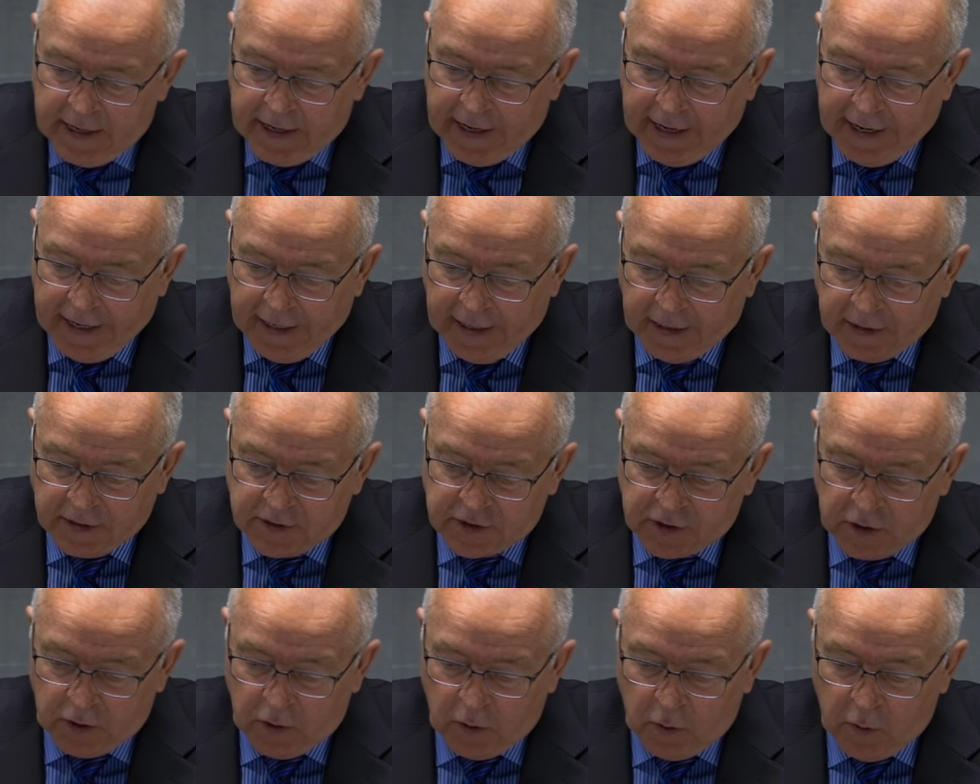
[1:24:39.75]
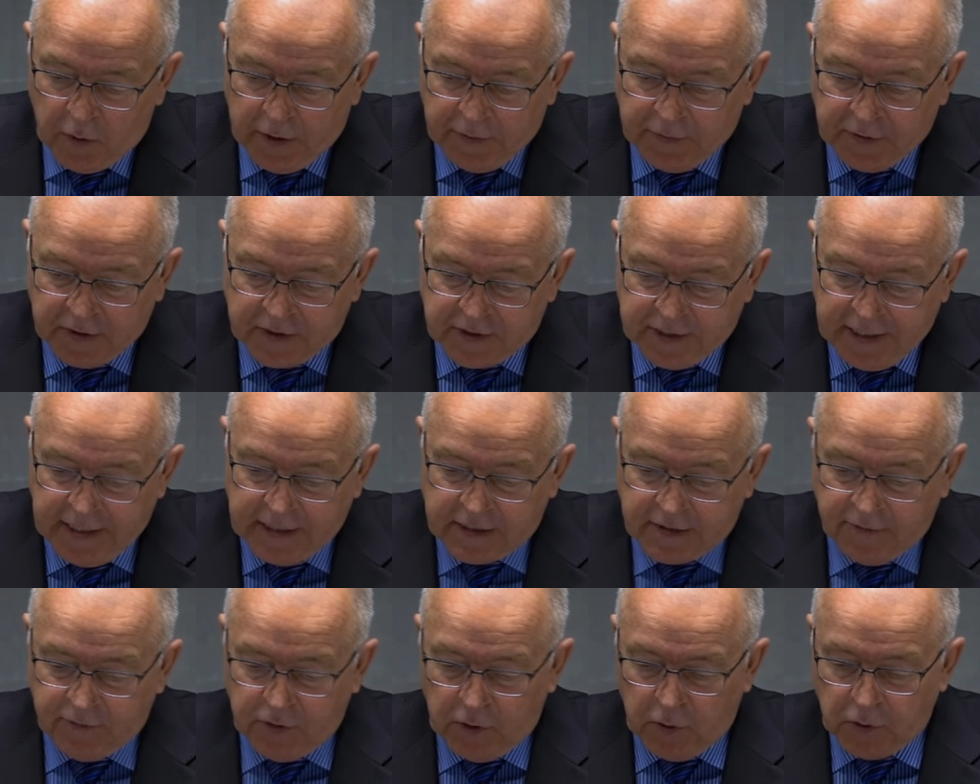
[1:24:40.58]
And so, and the
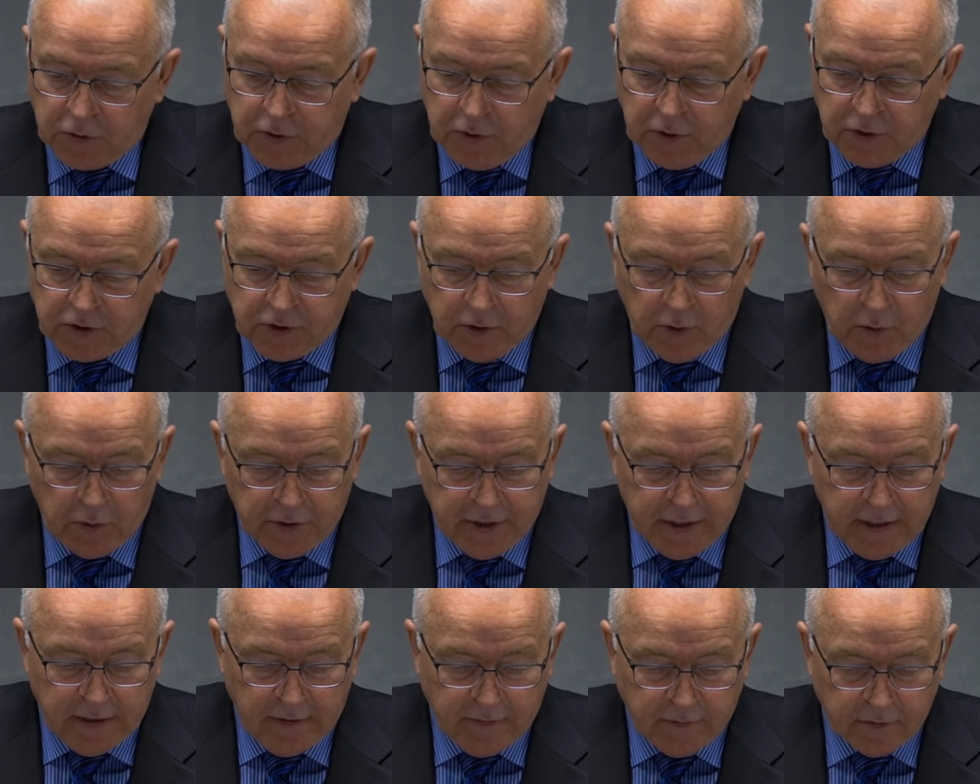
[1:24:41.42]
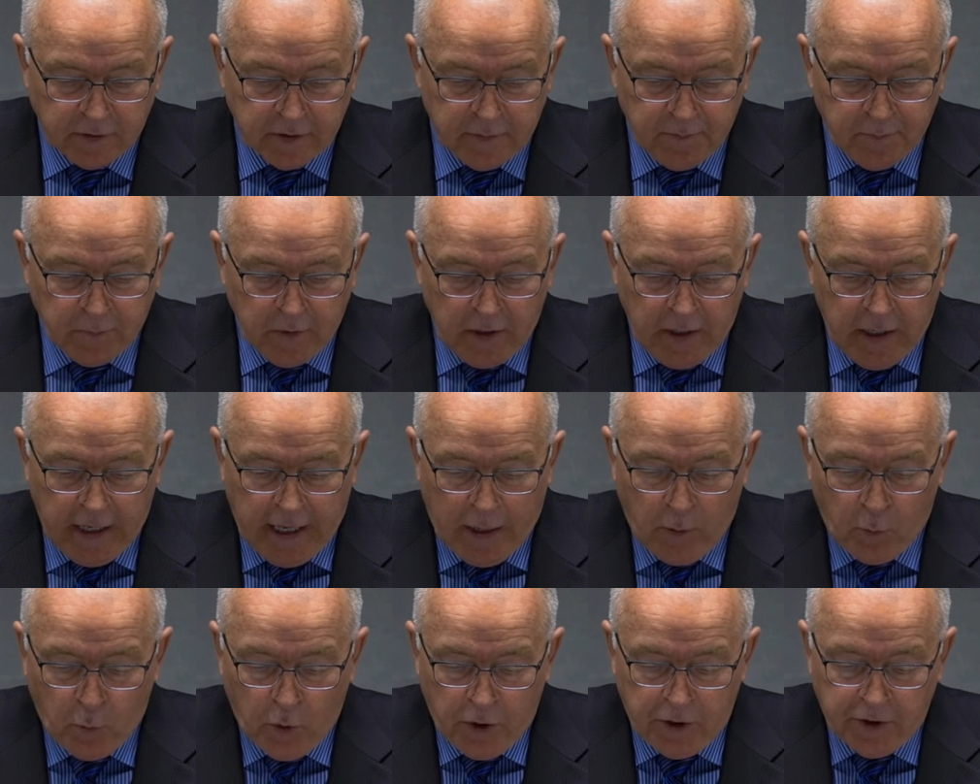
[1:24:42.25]
seats of those who sold doves,
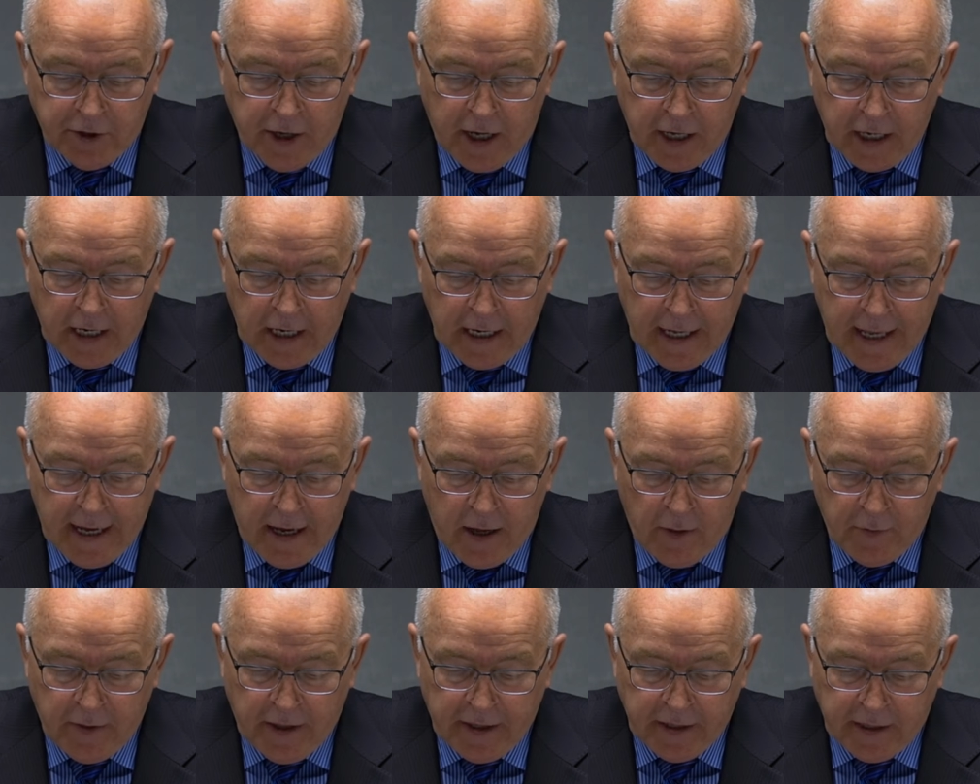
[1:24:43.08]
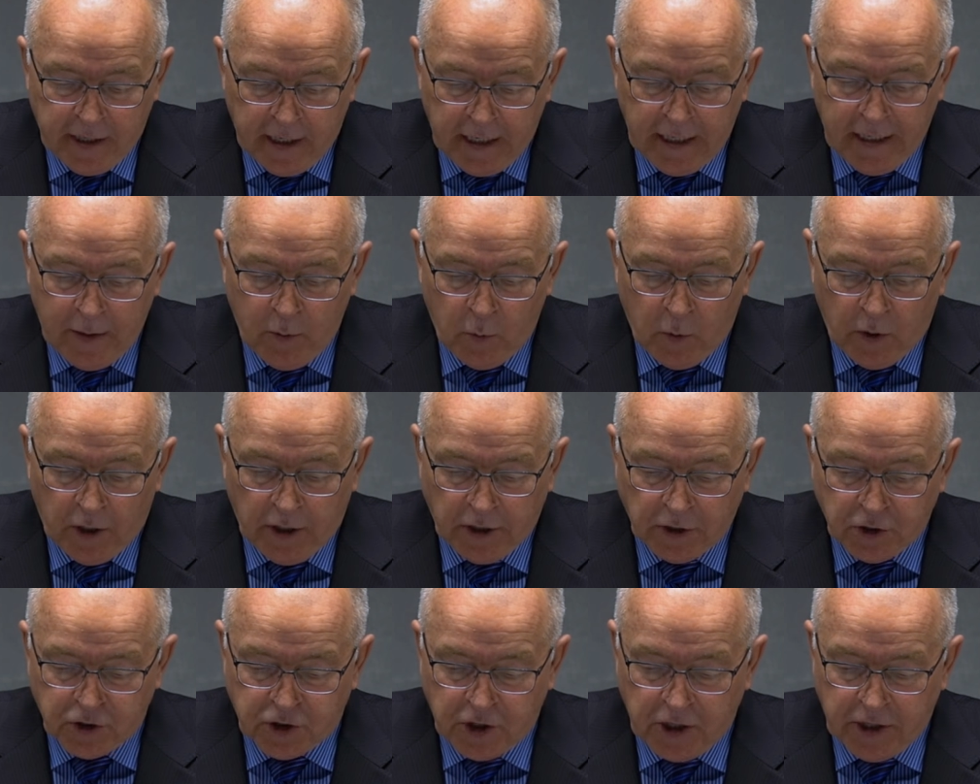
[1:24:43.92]
and would not allow that
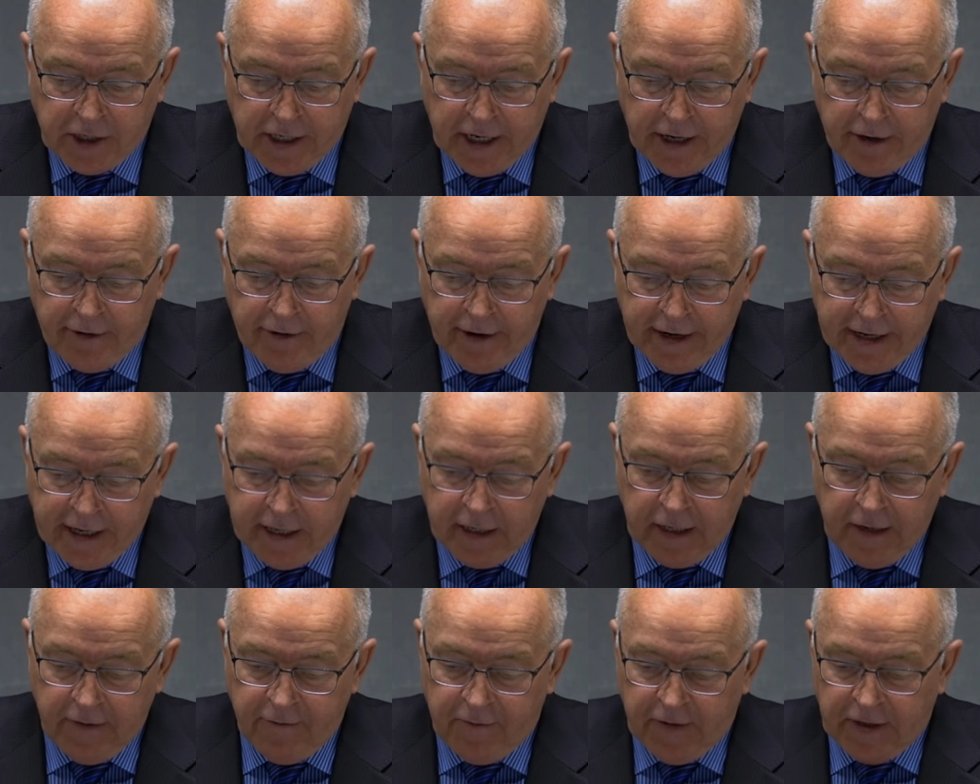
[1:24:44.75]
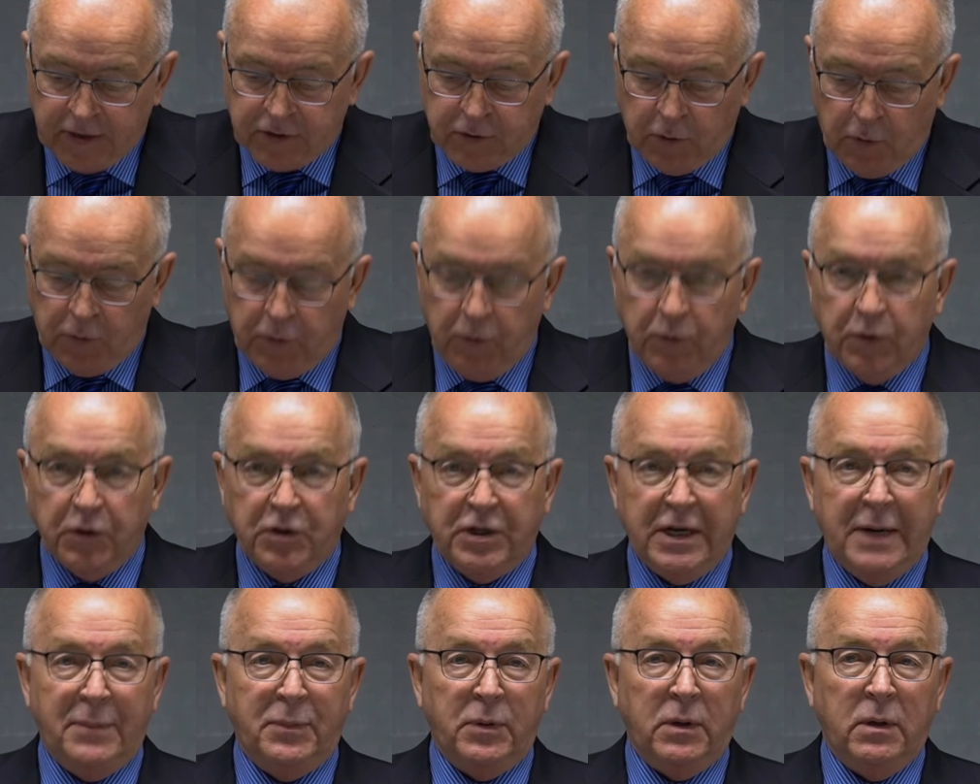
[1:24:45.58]
anyone should carry any vessel through the
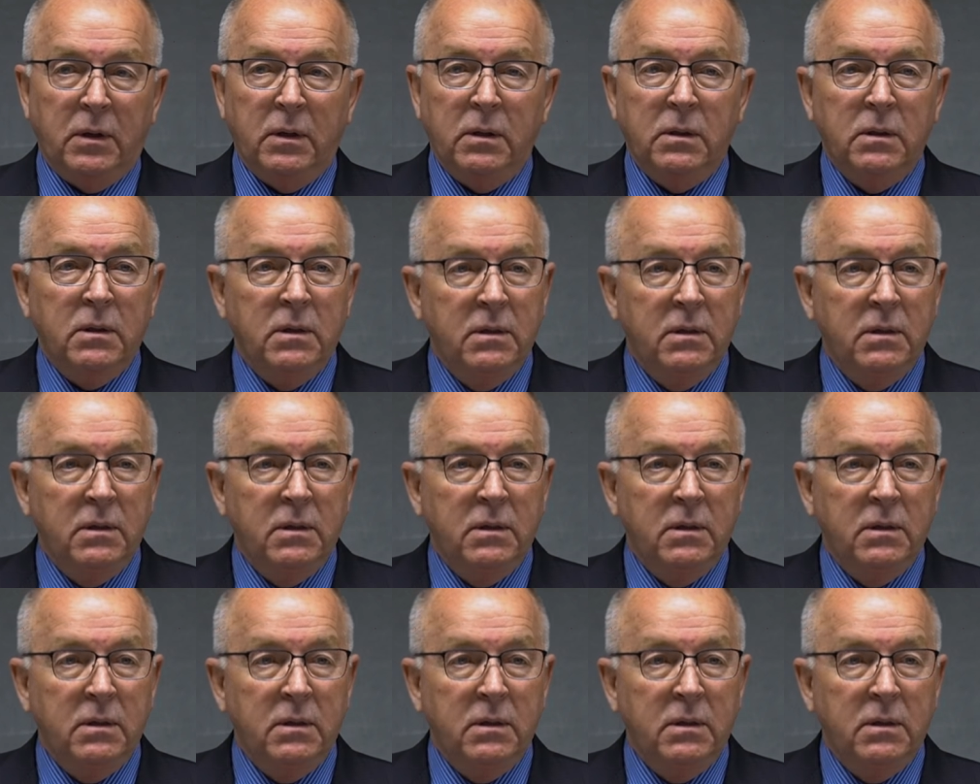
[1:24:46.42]
temple.